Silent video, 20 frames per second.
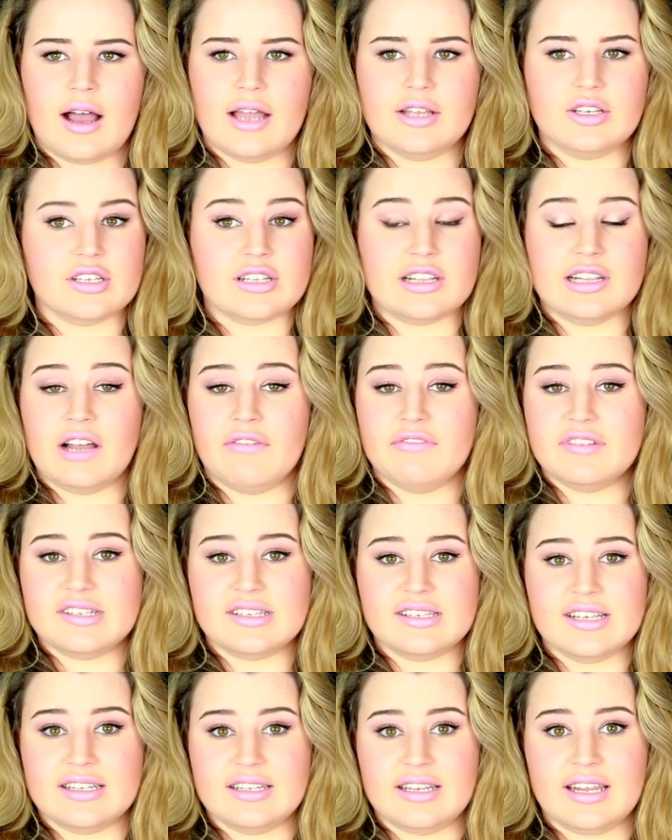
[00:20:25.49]
I just loved
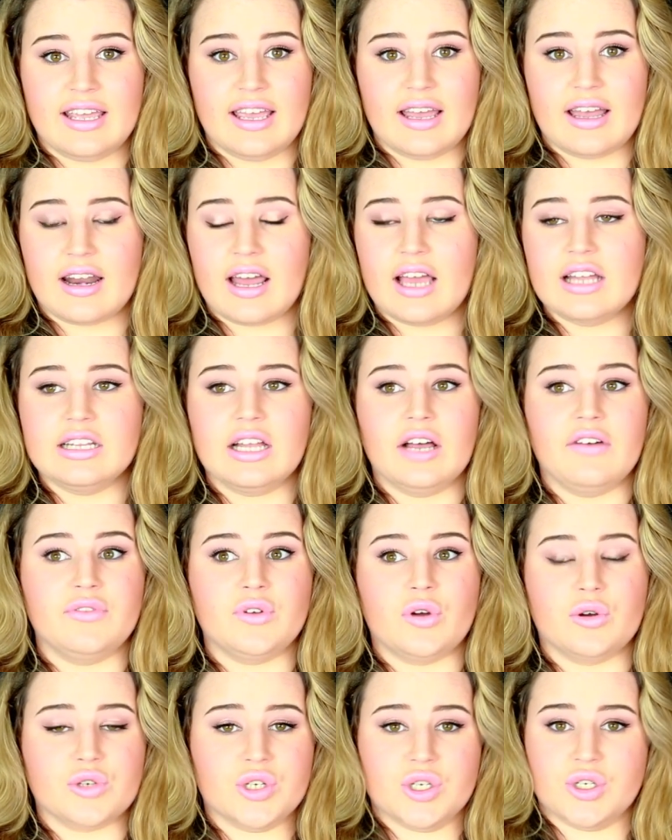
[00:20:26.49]
Sydney and I
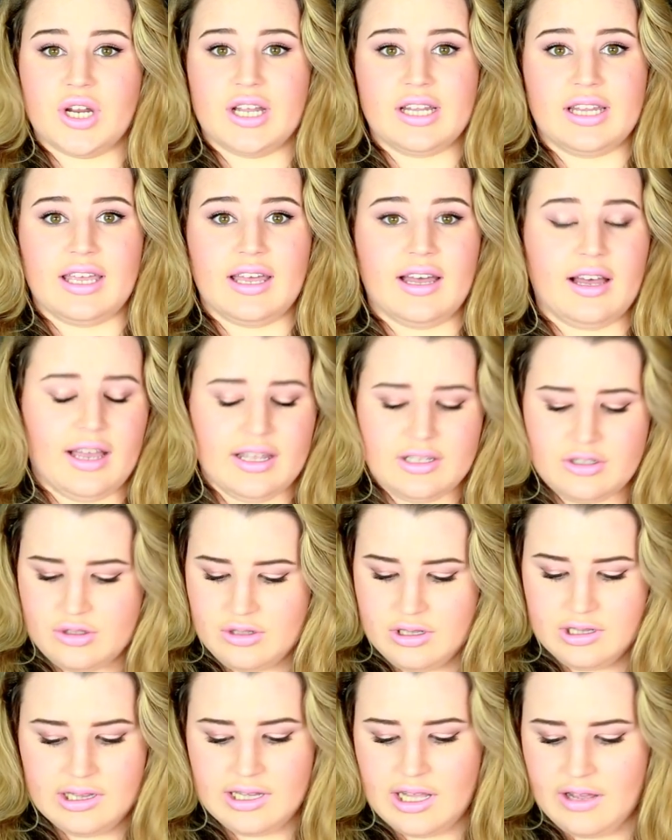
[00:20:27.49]
loved Australia. I
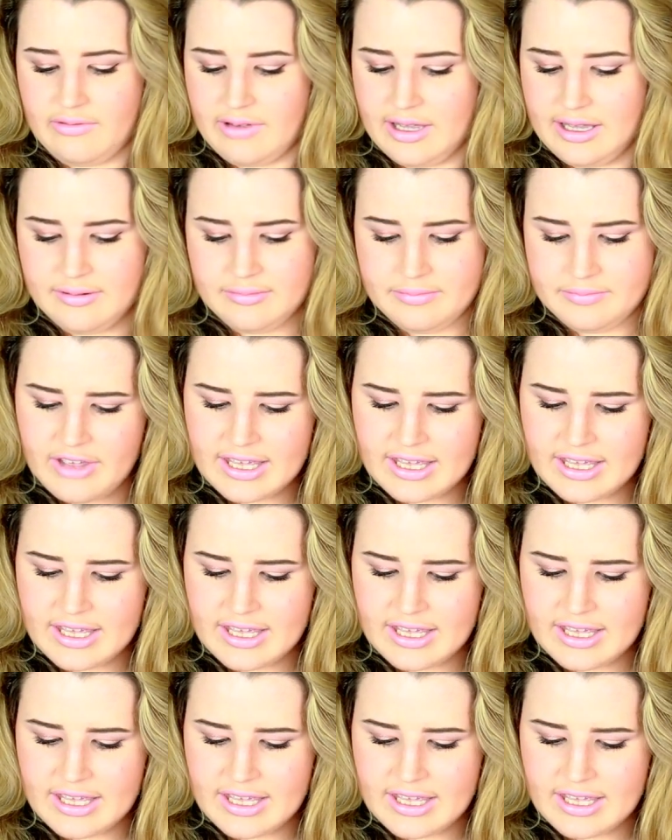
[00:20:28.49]
love it.